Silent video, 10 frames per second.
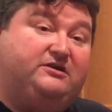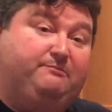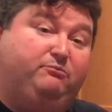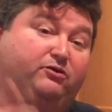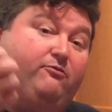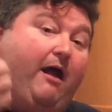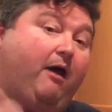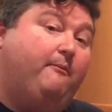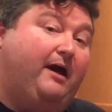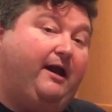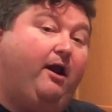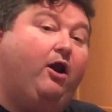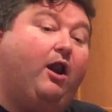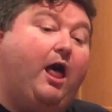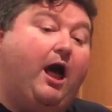It blew out my
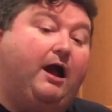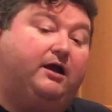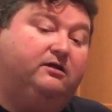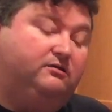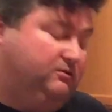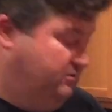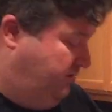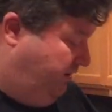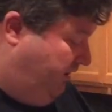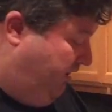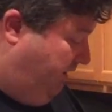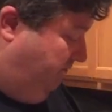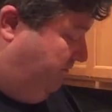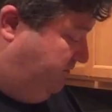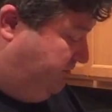airlock.
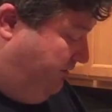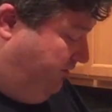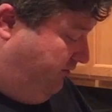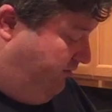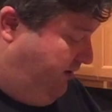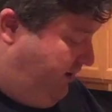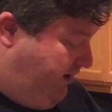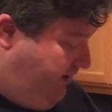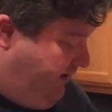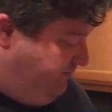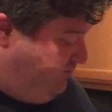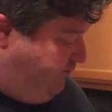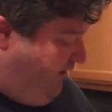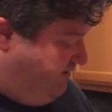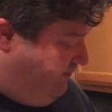So I'm
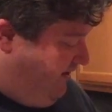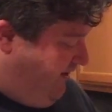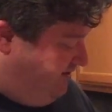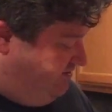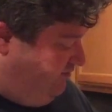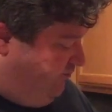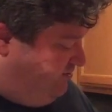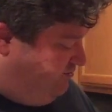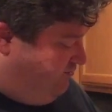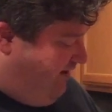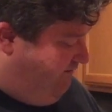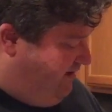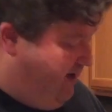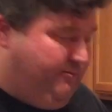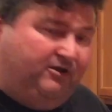surprised by that because the original gravity
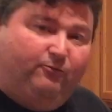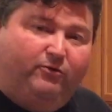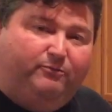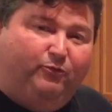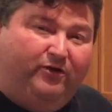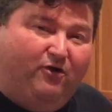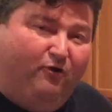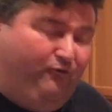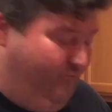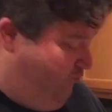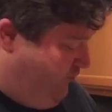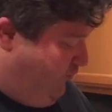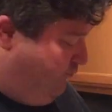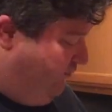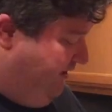came out to
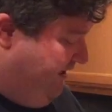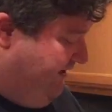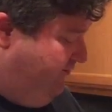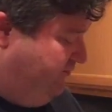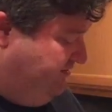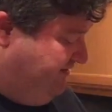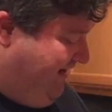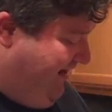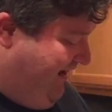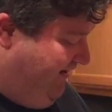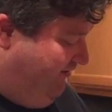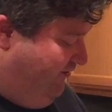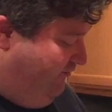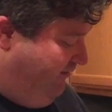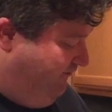1.043, which is kind of
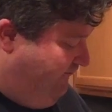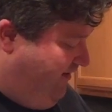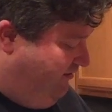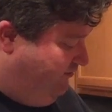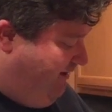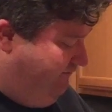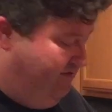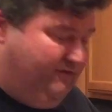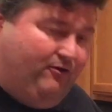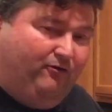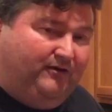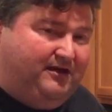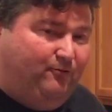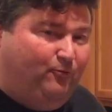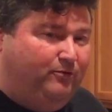low, and our final gravity, though, only
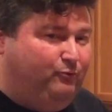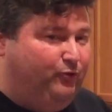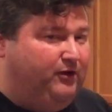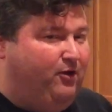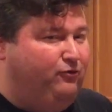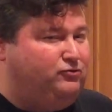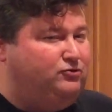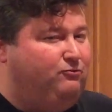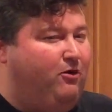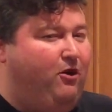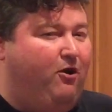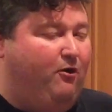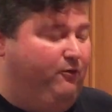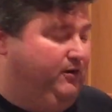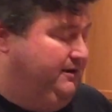hit 1.020.